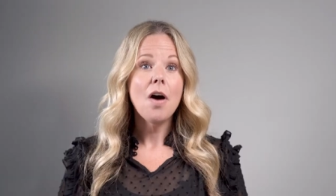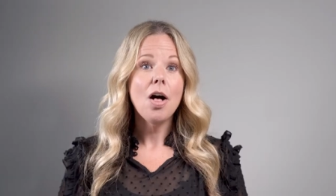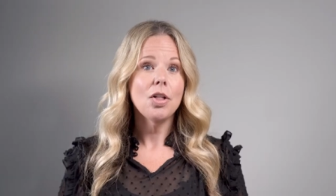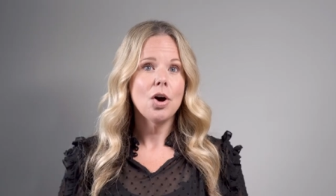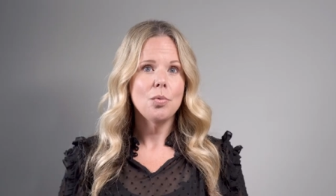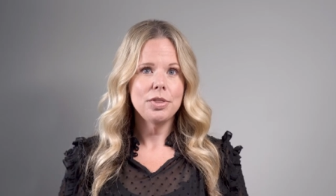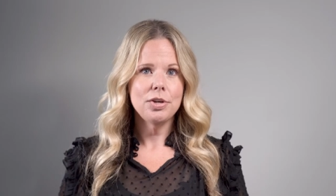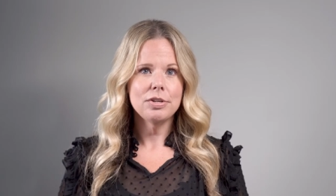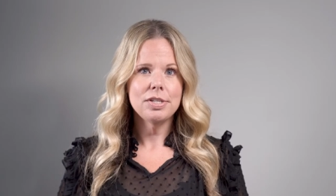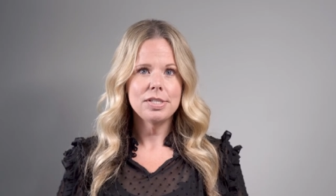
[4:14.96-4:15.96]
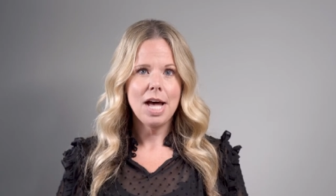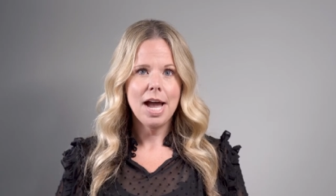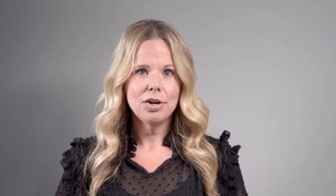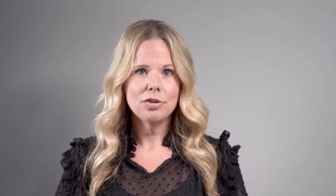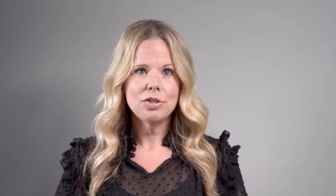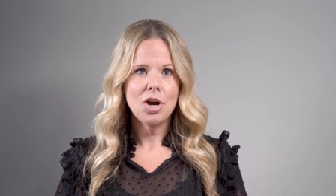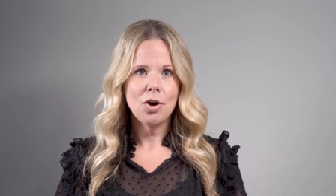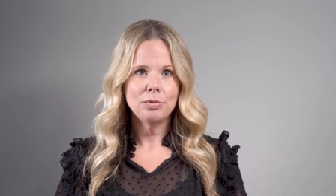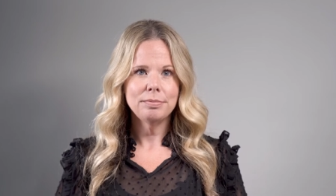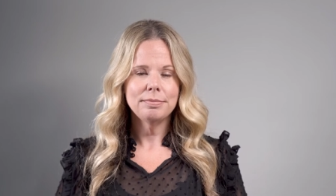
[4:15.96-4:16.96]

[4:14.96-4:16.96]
follow with your desired tone.